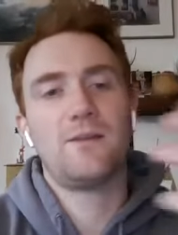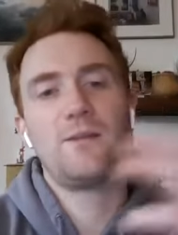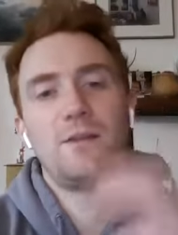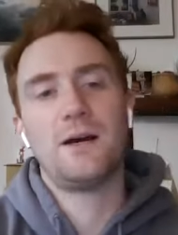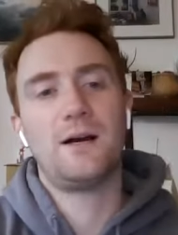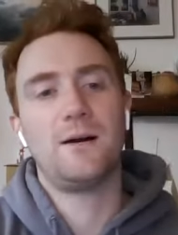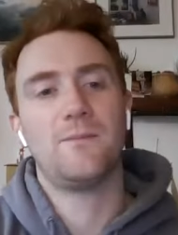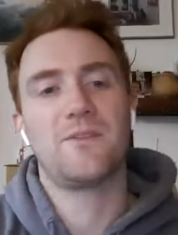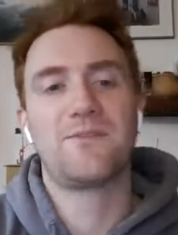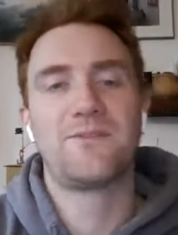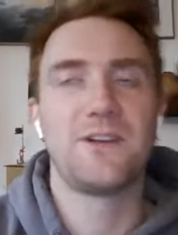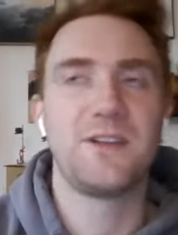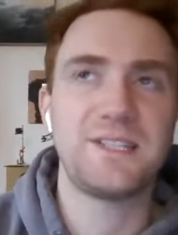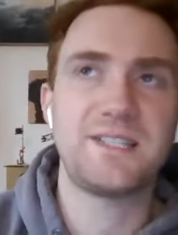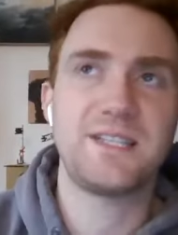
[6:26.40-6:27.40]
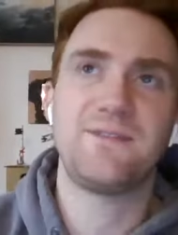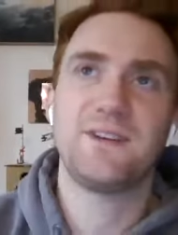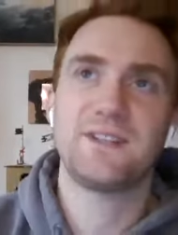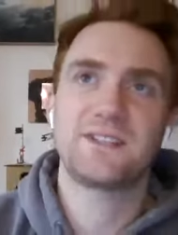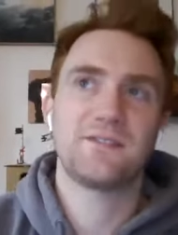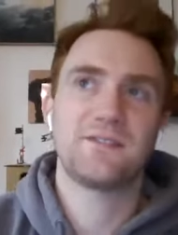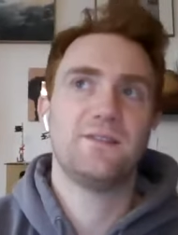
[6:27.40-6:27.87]
um, Philly's
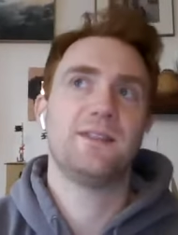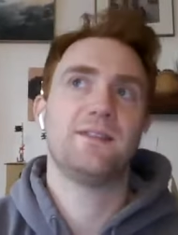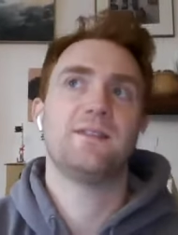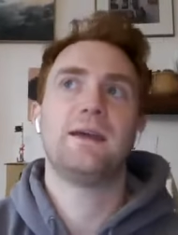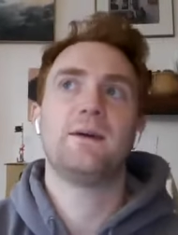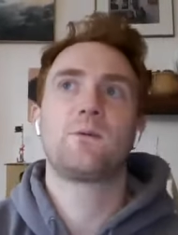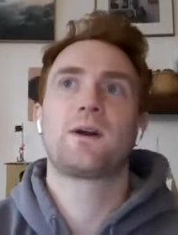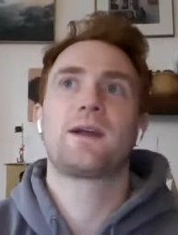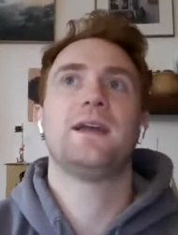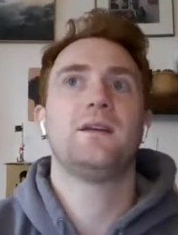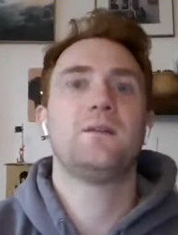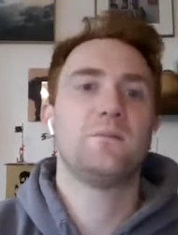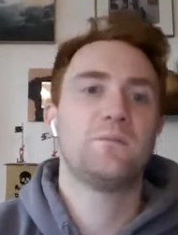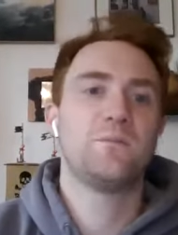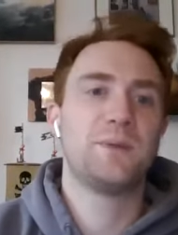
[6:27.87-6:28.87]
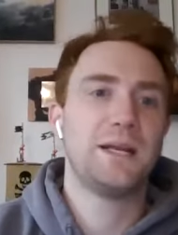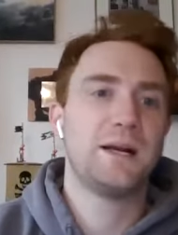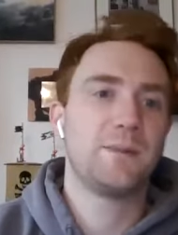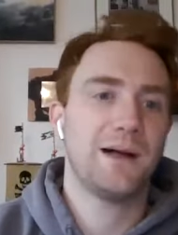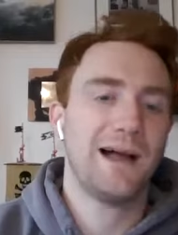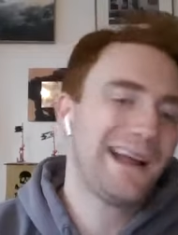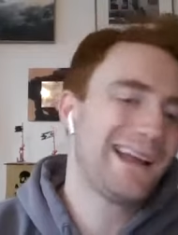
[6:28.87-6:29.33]
defense, they were getting beat
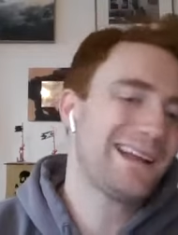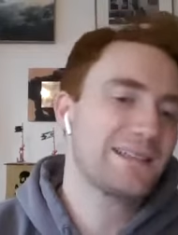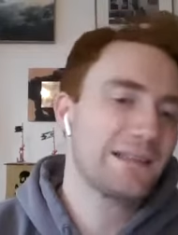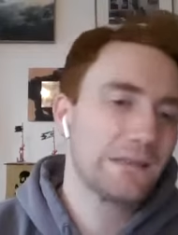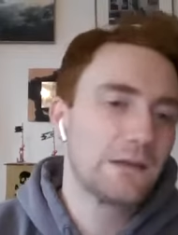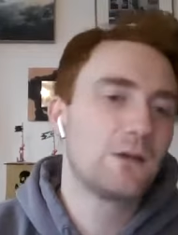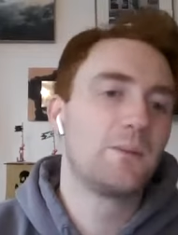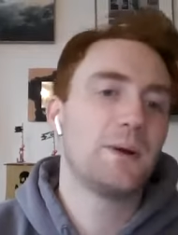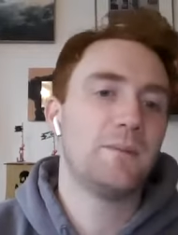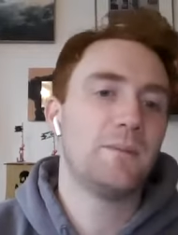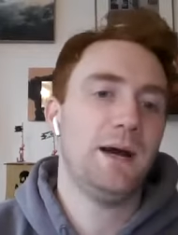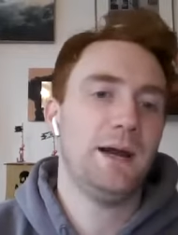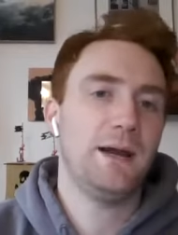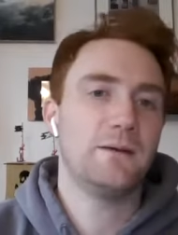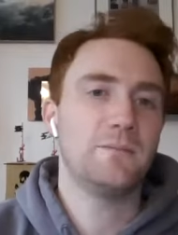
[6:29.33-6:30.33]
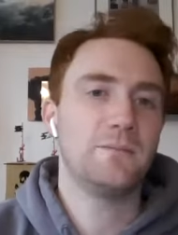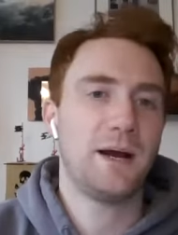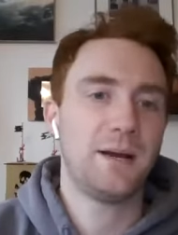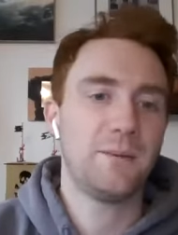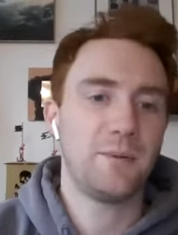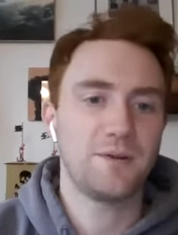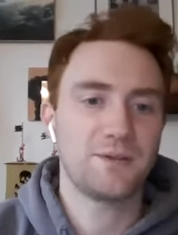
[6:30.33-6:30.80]
up, I guess, a little bit by by
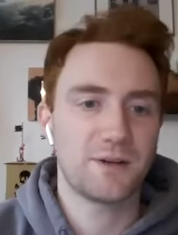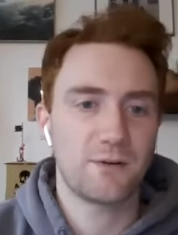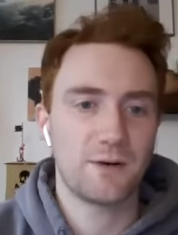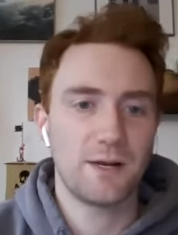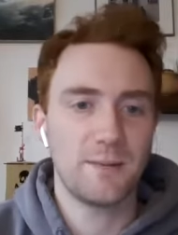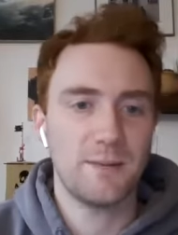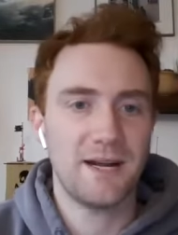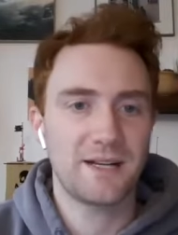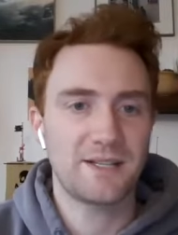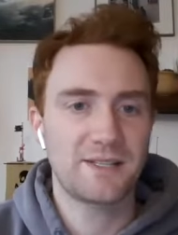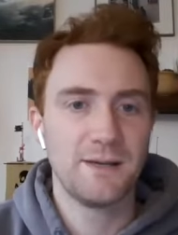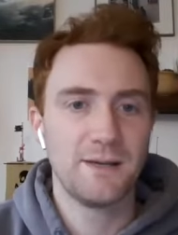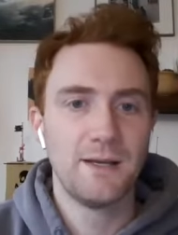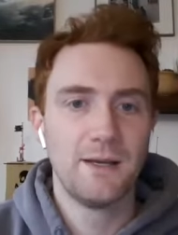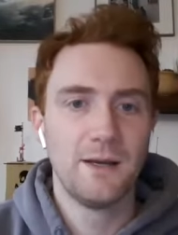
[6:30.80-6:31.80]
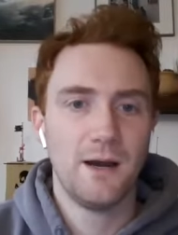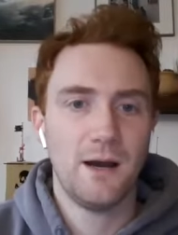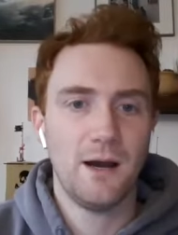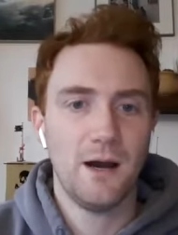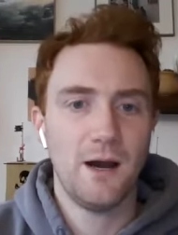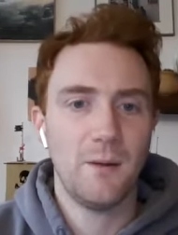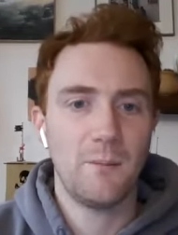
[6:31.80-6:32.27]
opposing running backs.
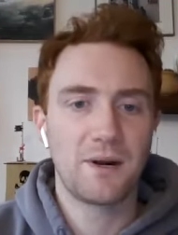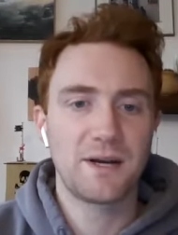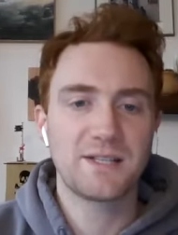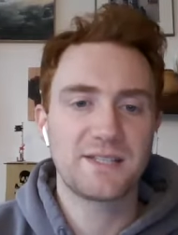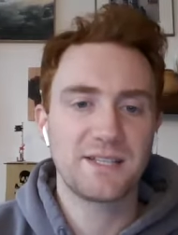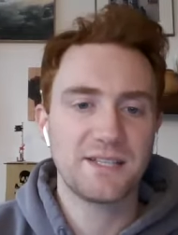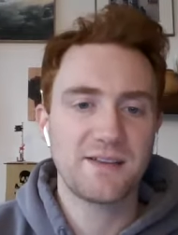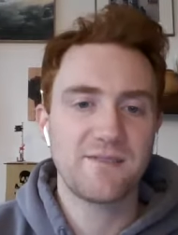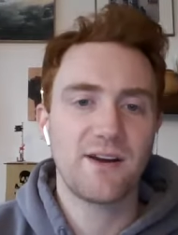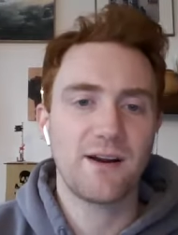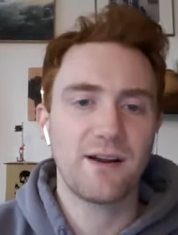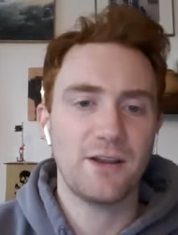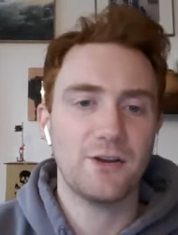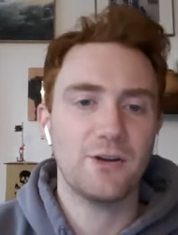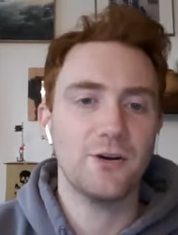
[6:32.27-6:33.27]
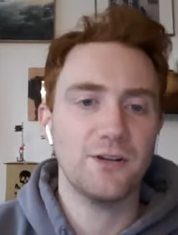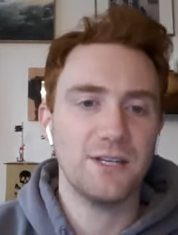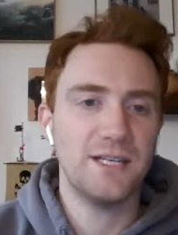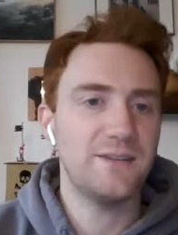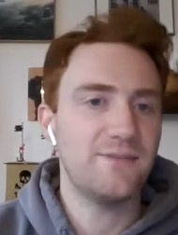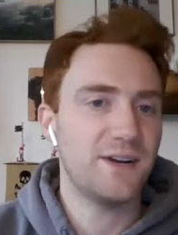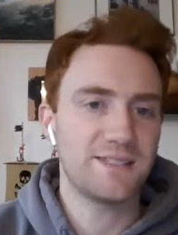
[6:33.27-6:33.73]
Uh, but it's it's a very good
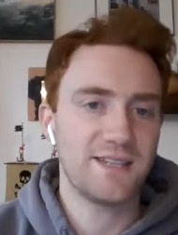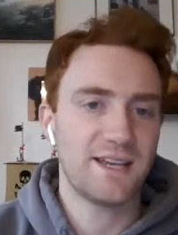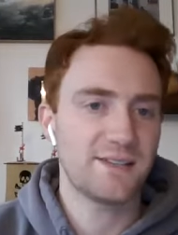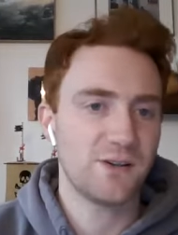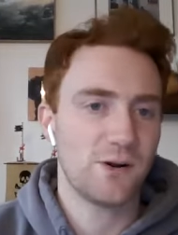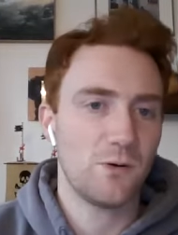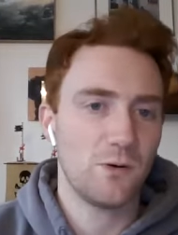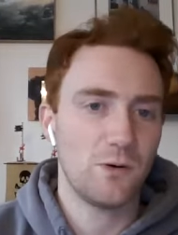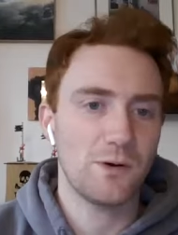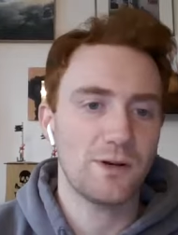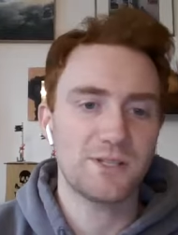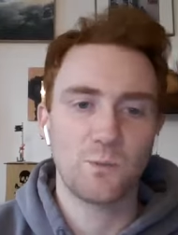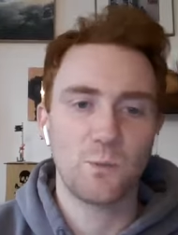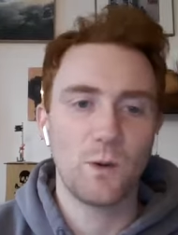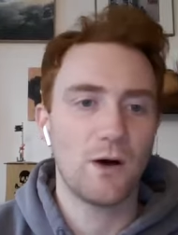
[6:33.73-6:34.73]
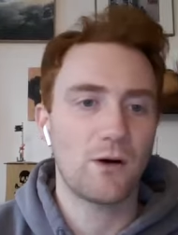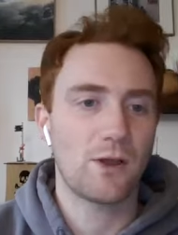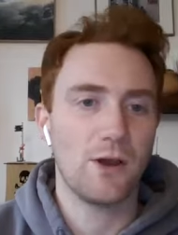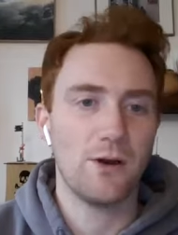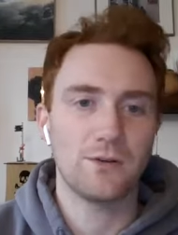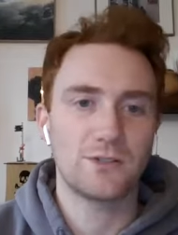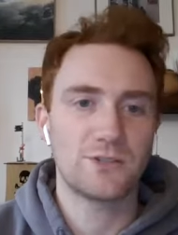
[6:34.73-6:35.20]
defense as a whole. It's well
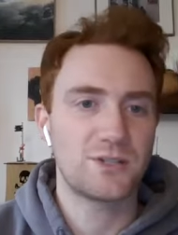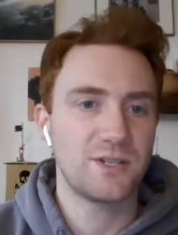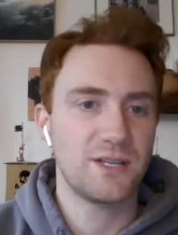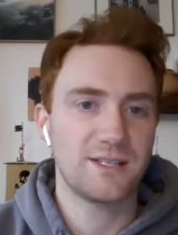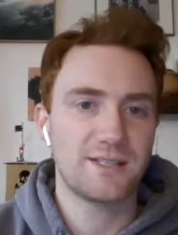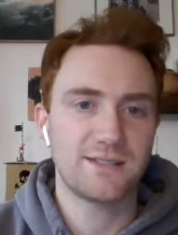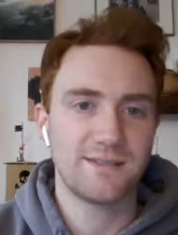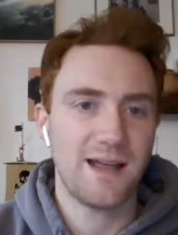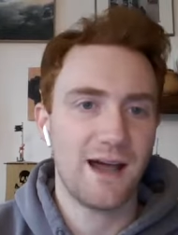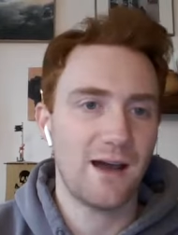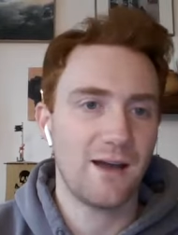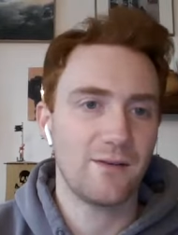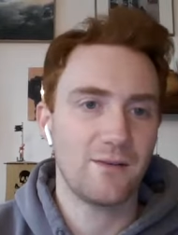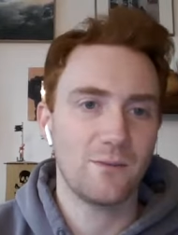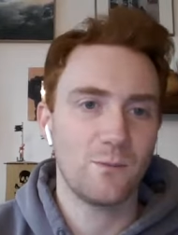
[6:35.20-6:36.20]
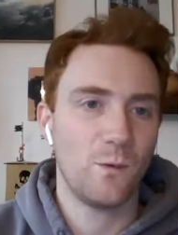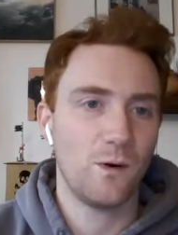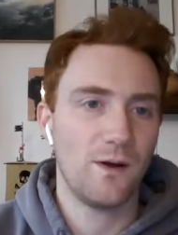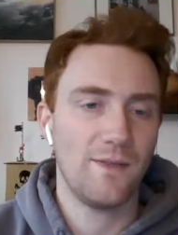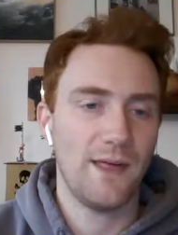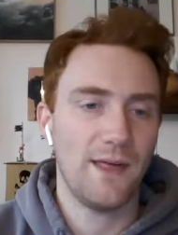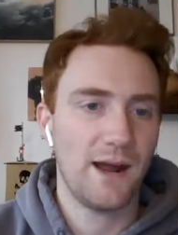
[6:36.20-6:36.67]
coached. It's not
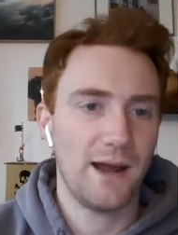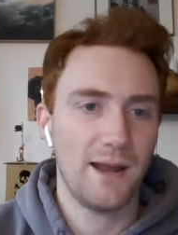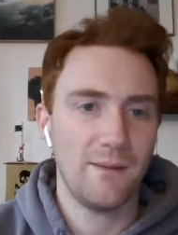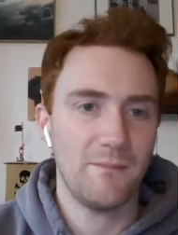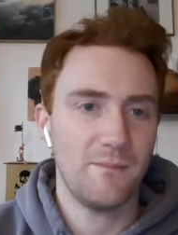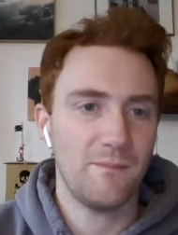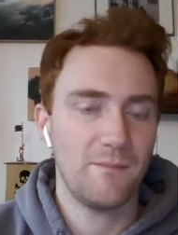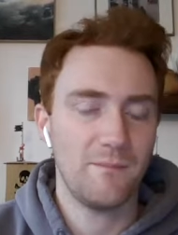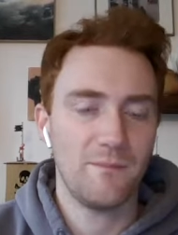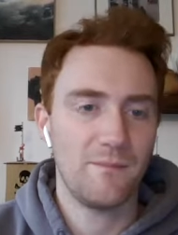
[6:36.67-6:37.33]
one that I am